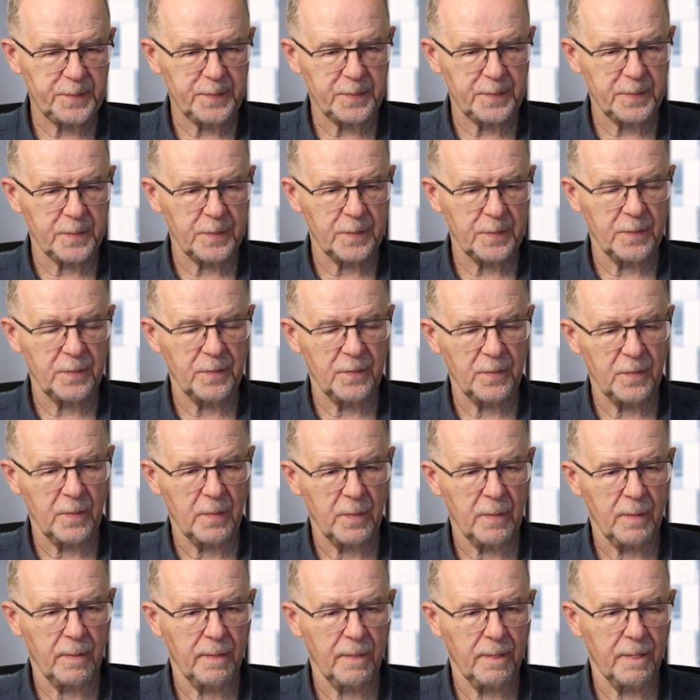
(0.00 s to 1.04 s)

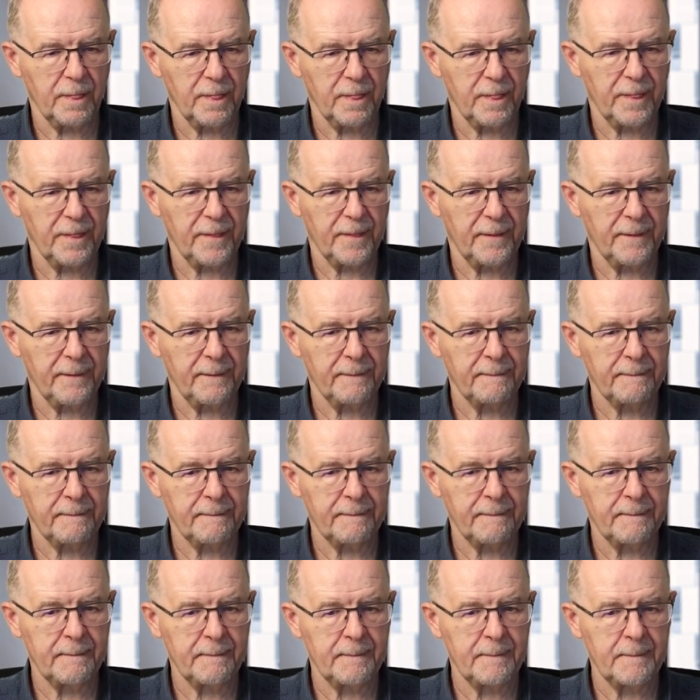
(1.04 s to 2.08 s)

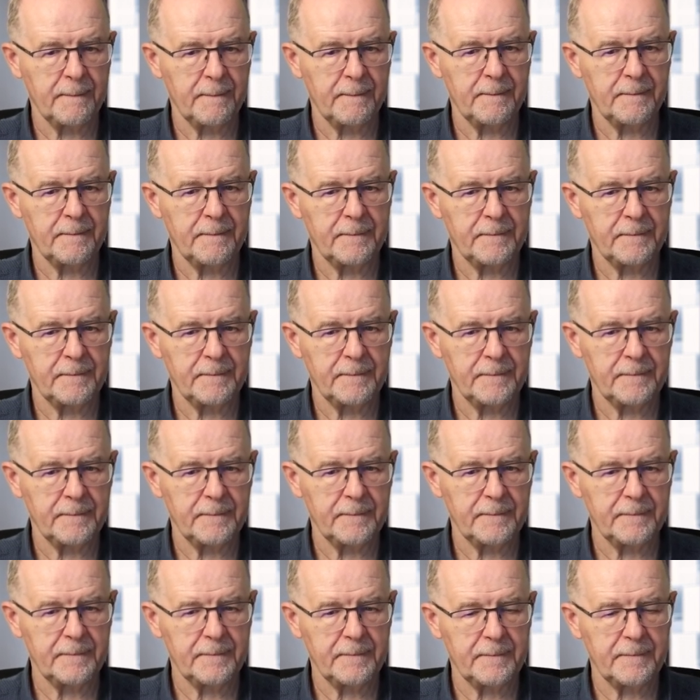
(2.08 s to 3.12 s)

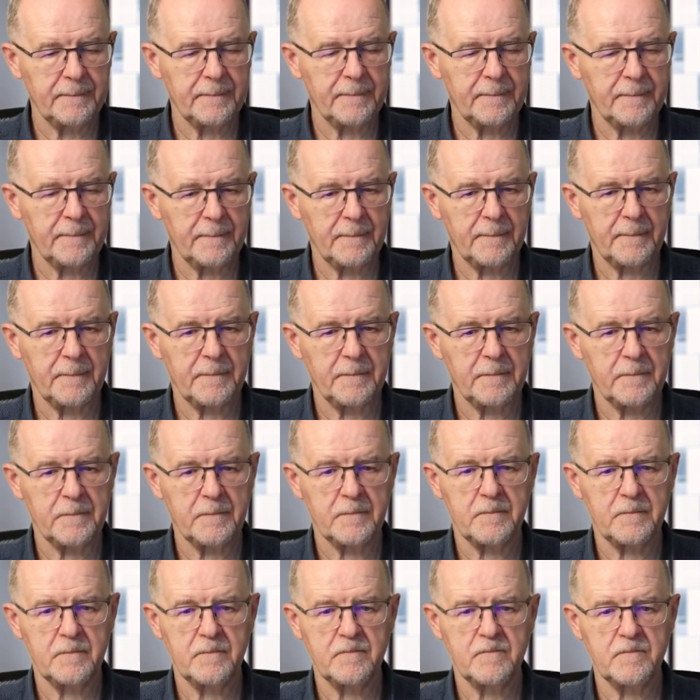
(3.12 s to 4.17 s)

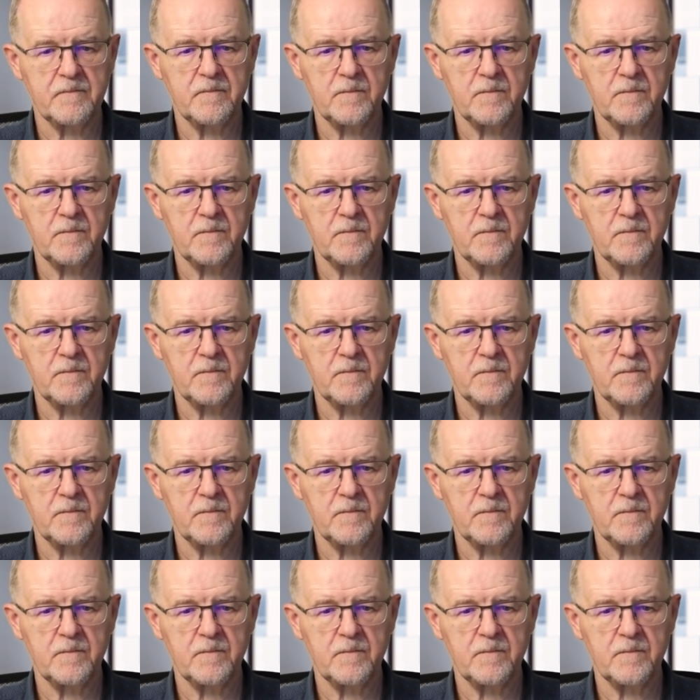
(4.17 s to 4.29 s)
The person shown says nothing.